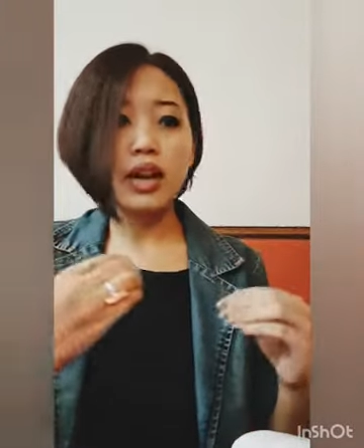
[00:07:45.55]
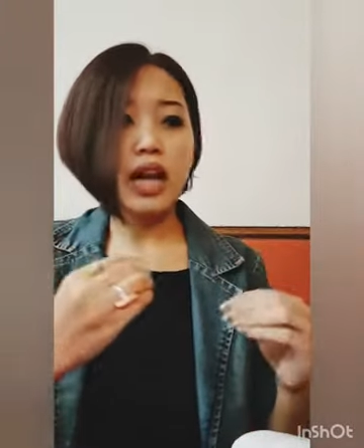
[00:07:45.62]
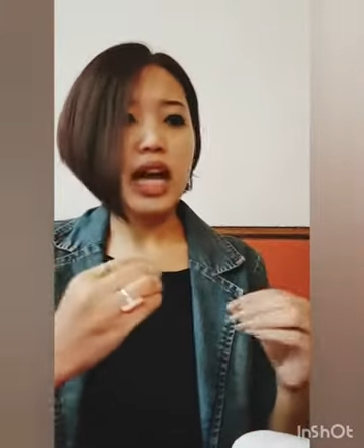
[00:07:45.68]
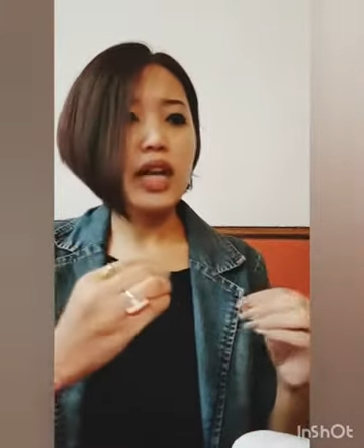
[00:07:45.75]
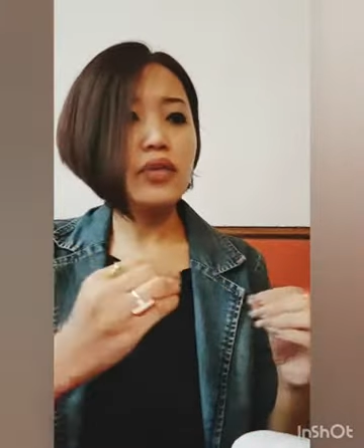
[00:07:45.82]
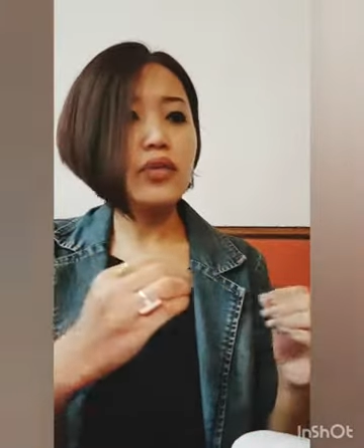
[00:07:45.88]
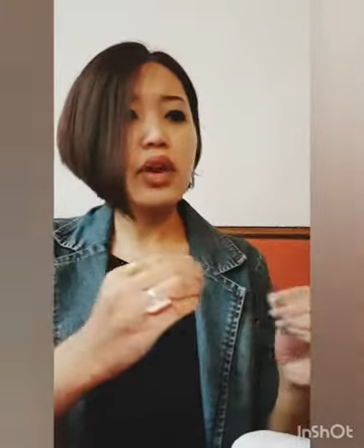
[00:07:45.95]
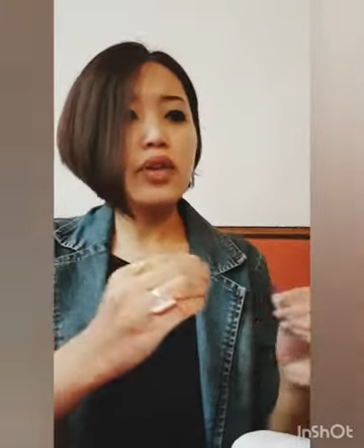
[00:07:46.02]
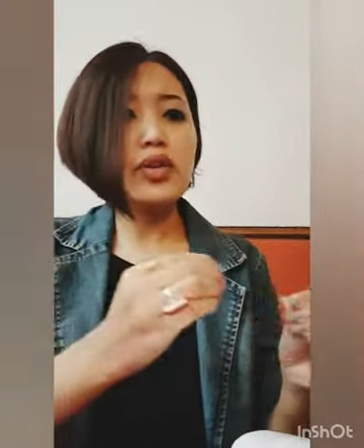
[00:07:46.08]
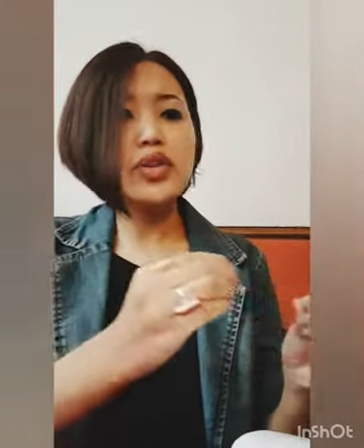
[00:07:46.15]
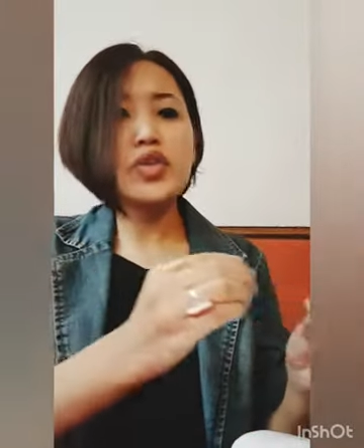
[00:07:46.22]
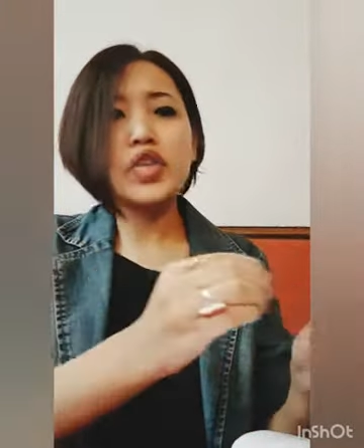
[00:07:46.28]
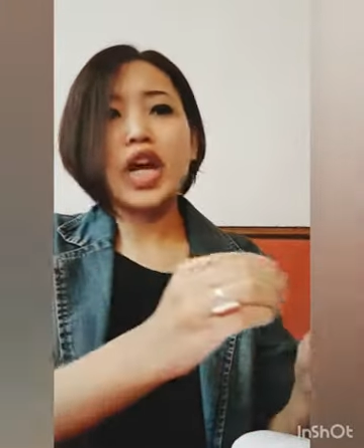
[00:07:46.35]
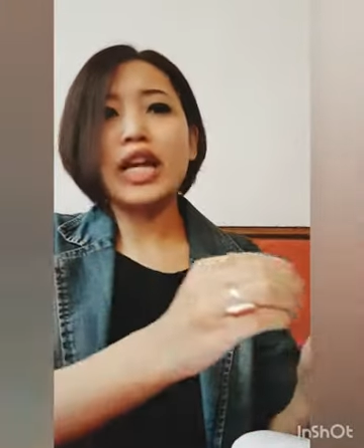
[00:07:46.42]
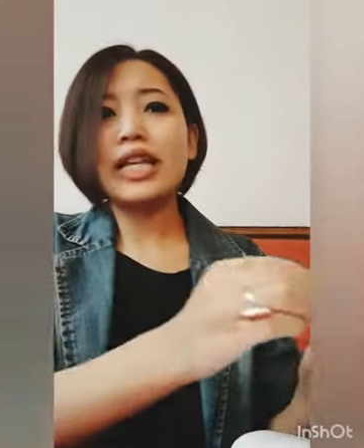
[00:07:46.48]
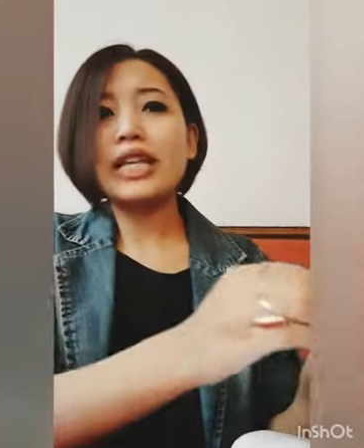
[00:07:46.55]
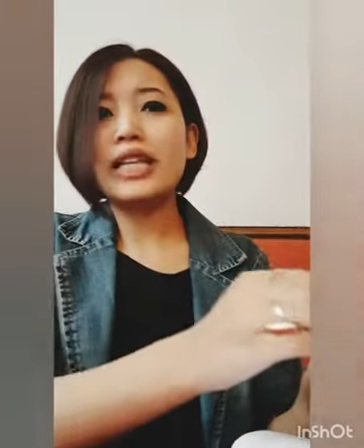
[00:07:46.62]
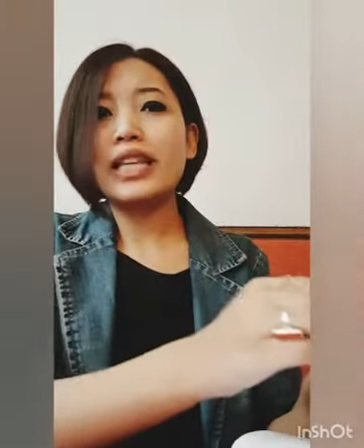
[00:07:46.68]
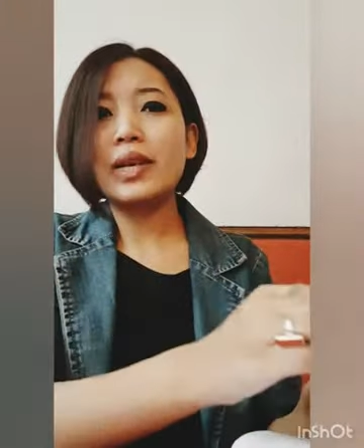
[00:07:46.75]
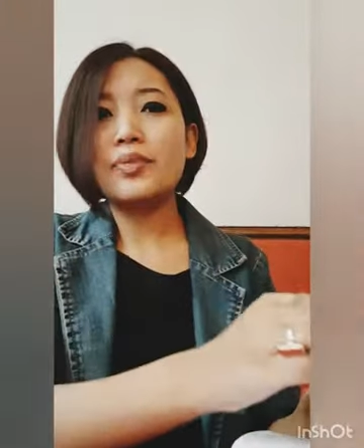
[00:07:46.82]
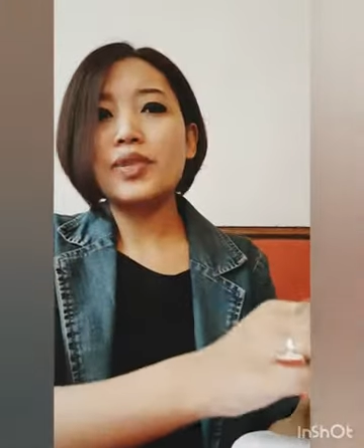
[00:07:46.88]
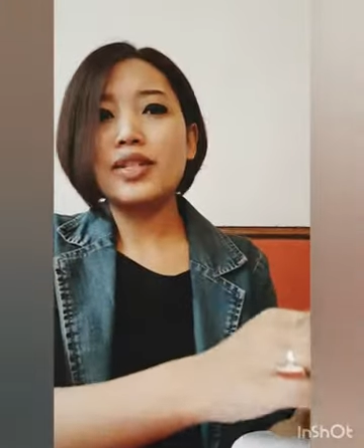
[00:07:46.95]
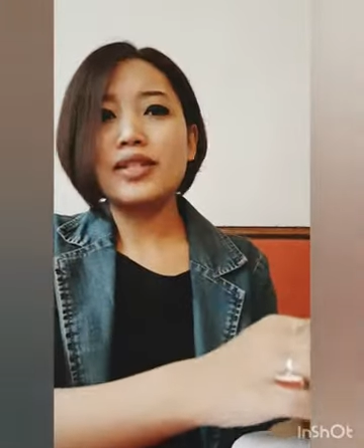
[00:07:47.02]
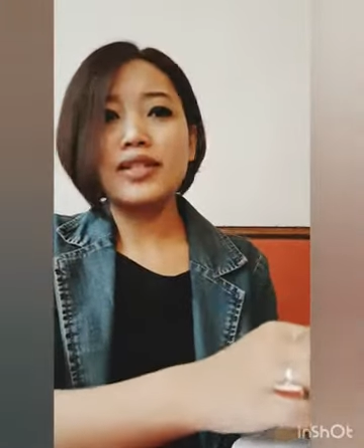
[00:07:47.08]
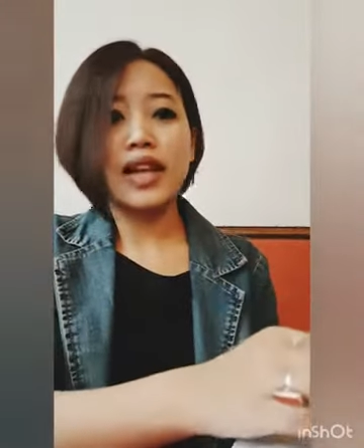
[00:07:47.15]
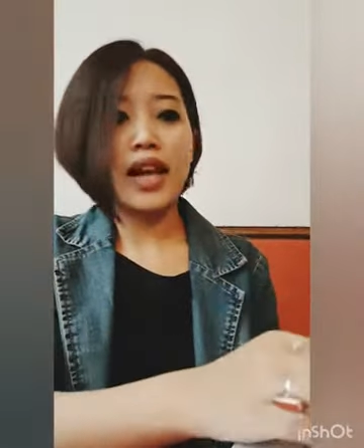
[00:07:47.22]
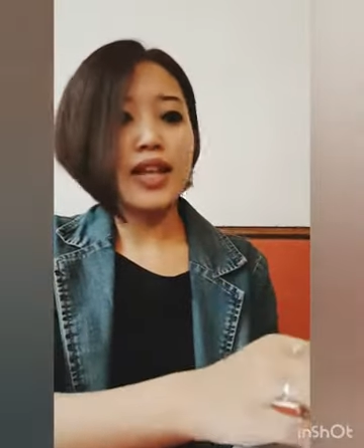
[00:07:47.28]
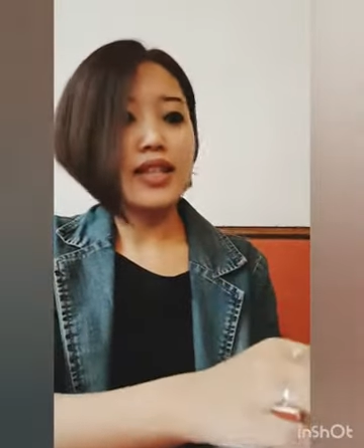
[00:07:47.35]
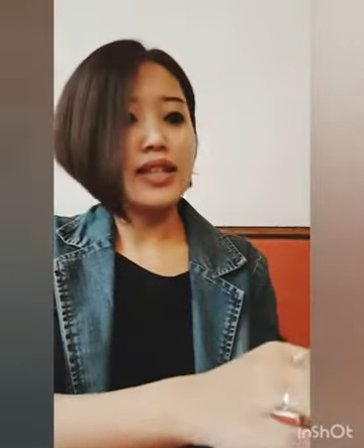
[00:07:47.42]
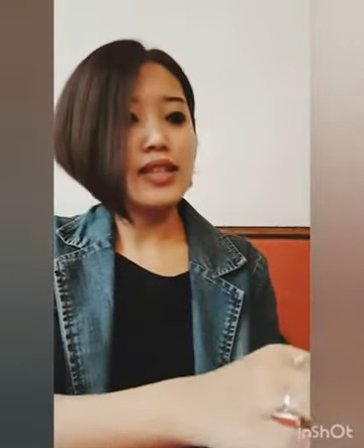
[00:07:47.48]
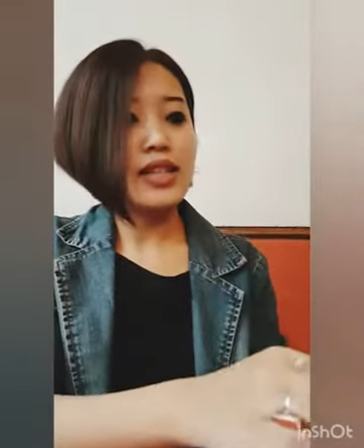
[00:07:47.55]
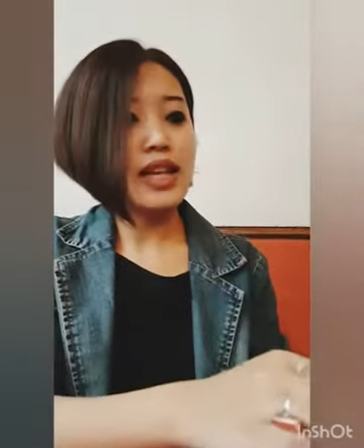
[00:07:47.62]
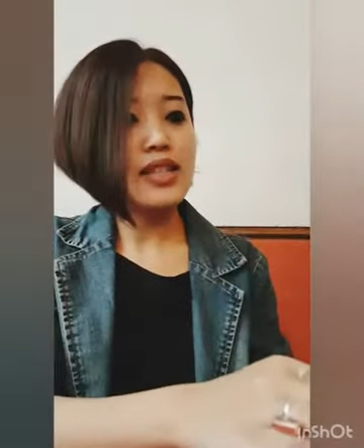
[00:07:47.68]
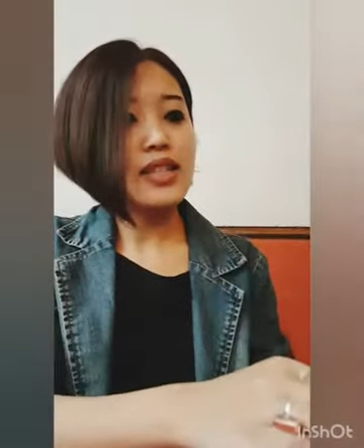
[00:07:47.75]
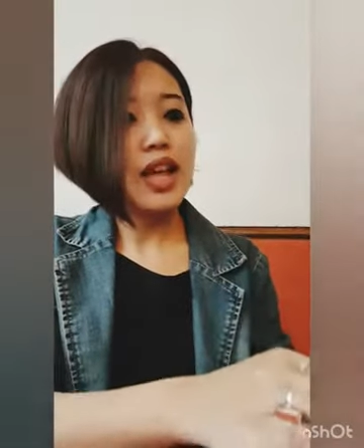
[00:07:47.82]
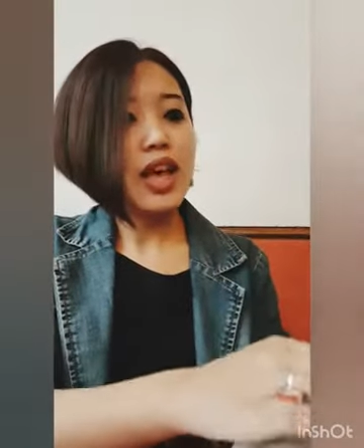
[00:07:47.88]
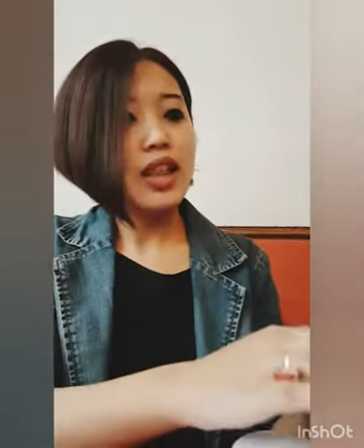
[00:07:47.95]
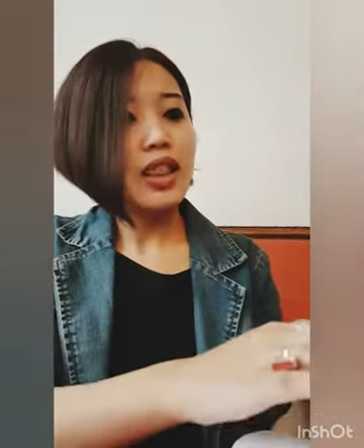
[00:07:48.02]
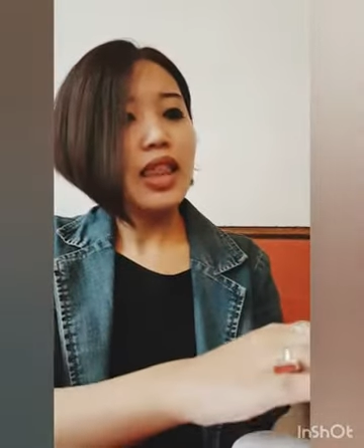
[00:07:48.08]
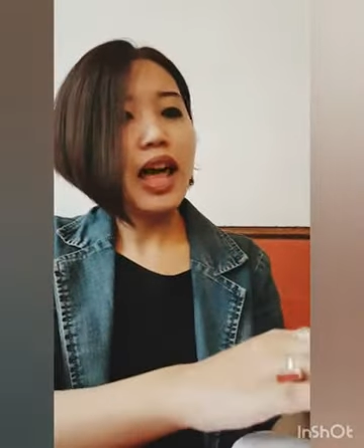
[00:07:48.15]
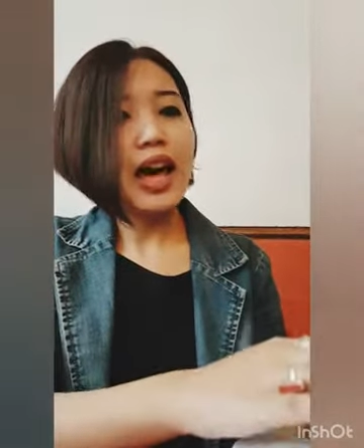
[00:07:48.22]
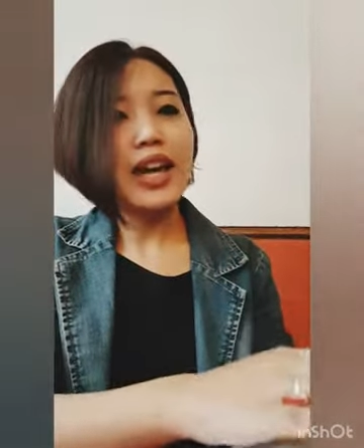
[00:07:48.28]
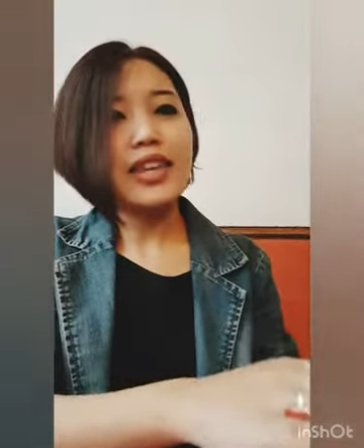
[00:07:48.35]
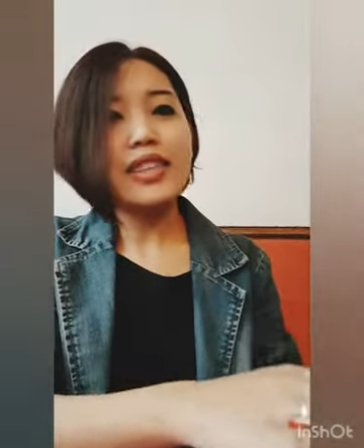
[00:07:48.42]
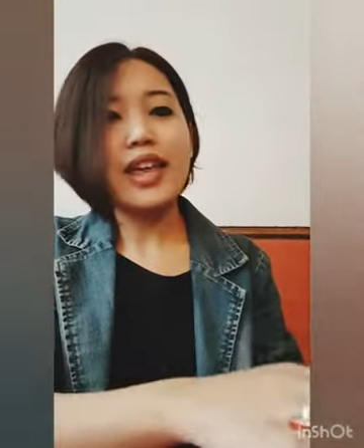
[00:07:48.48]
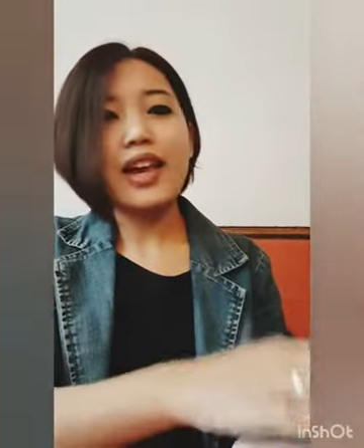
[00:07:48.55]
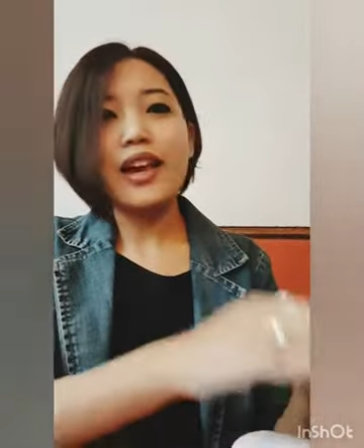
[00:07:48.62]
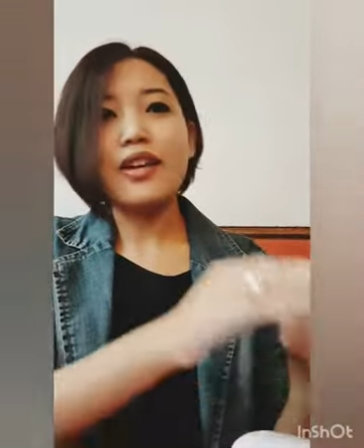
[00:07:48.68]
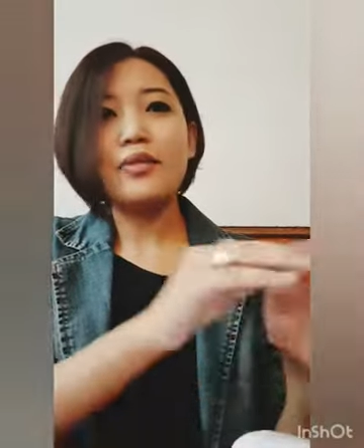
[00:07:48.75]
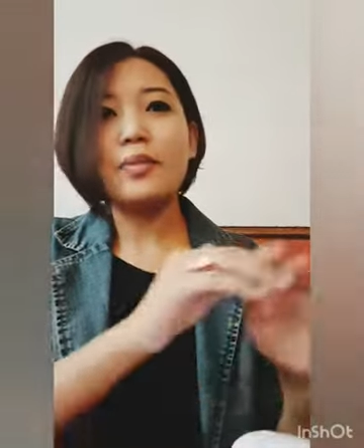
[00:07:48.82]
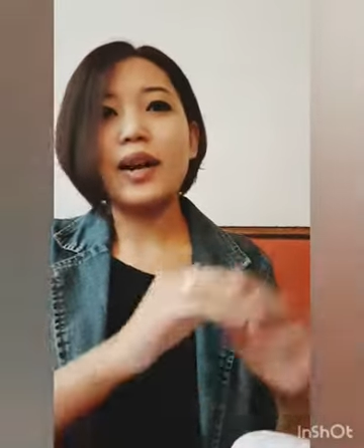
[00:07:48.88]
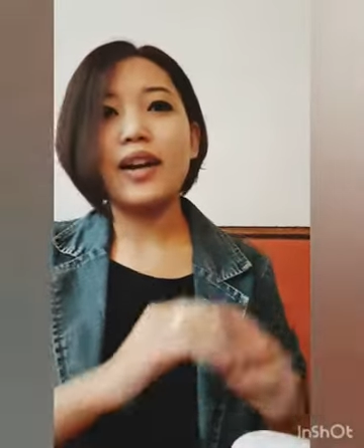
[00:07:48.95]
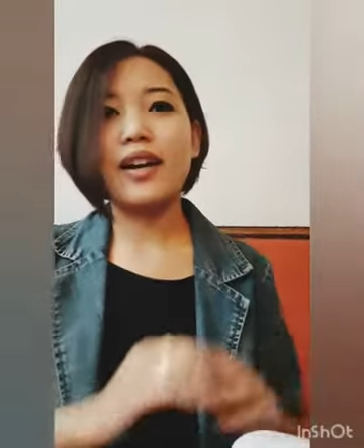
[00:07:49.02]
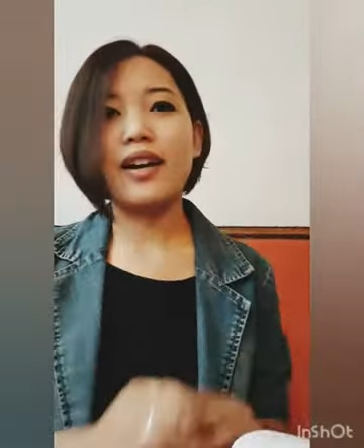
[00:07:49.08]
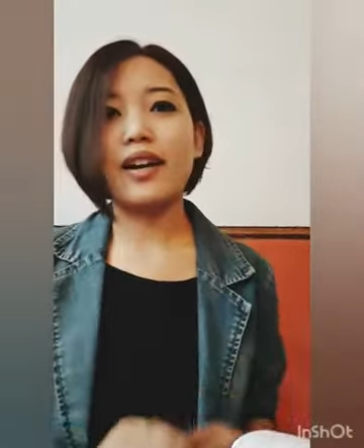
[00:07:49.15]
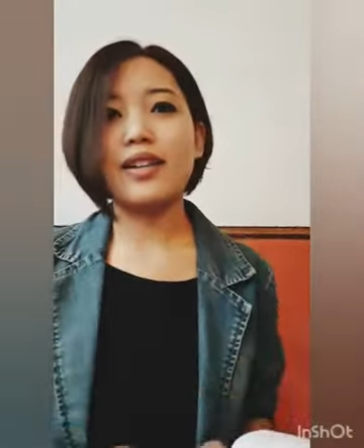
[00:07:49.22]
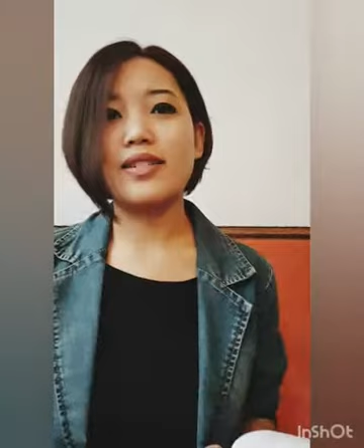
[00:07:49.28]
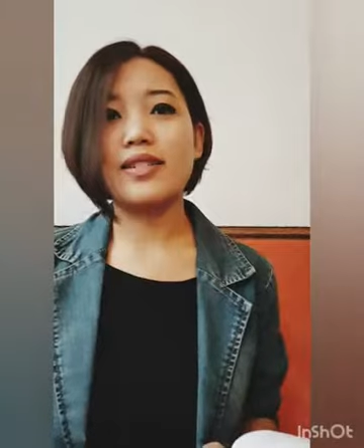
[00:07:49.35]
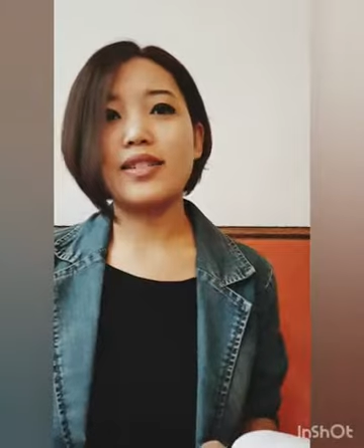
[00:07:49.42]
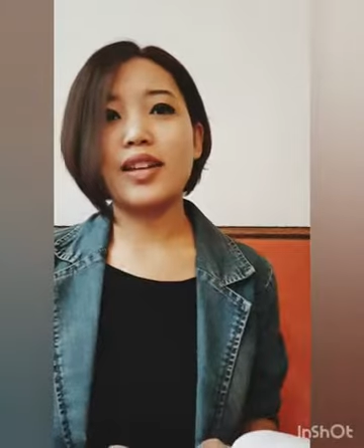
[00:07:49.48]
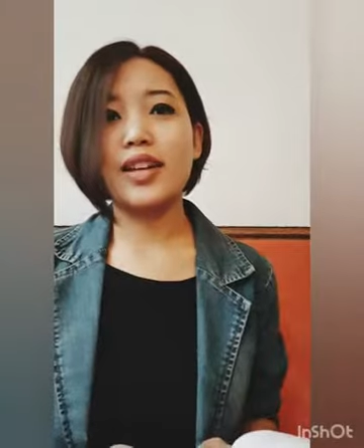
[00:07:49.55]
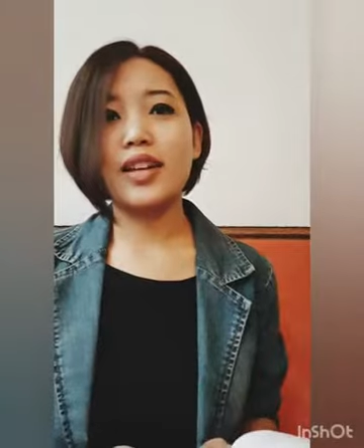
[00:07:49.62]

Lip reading: and very gently keeps it aside and says, lie there, my art.